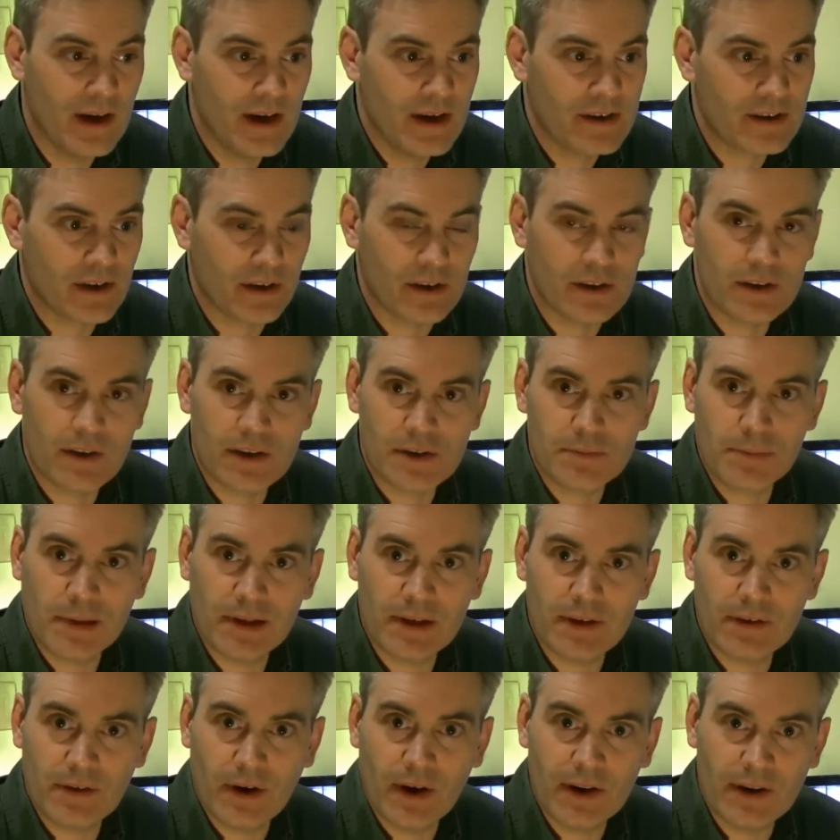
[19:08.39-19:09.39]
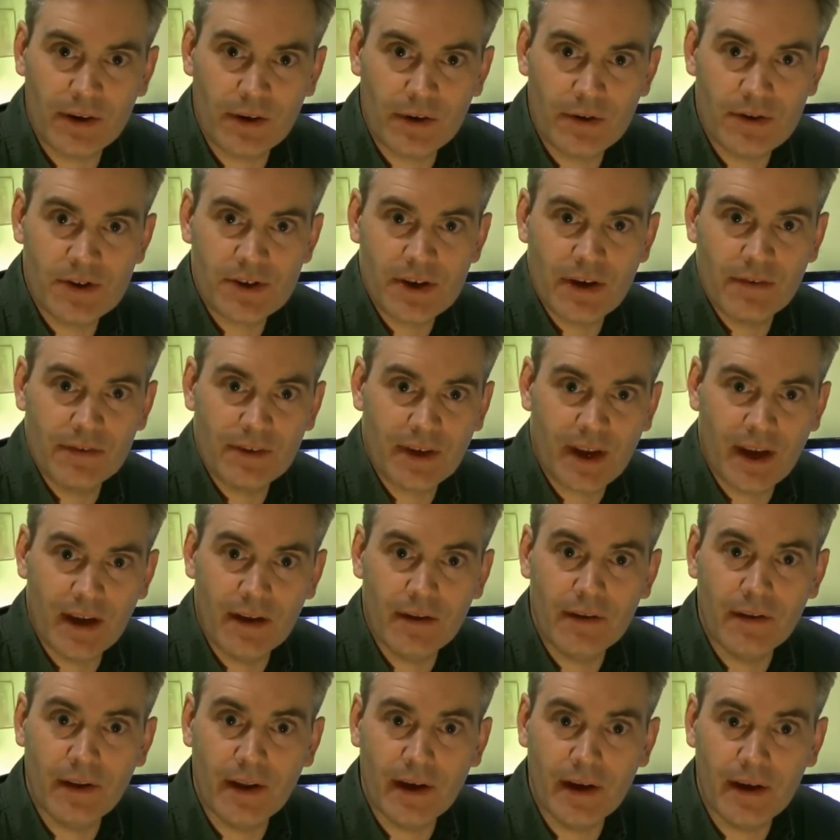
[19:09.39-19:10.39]
So there's plenty of kind of good stuff to get
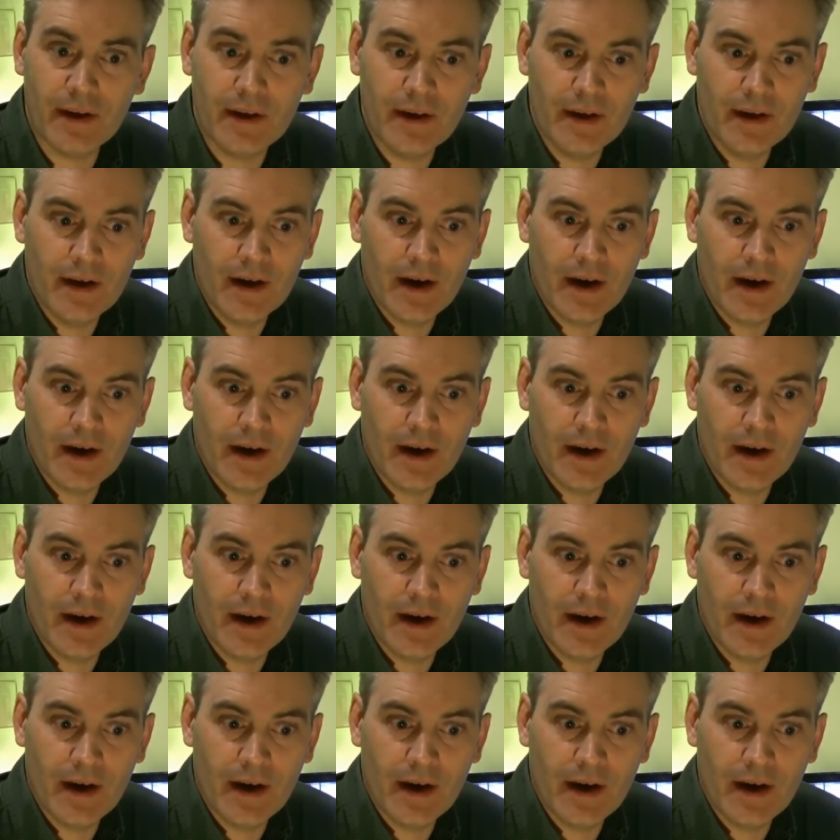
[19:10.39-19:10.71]
in there.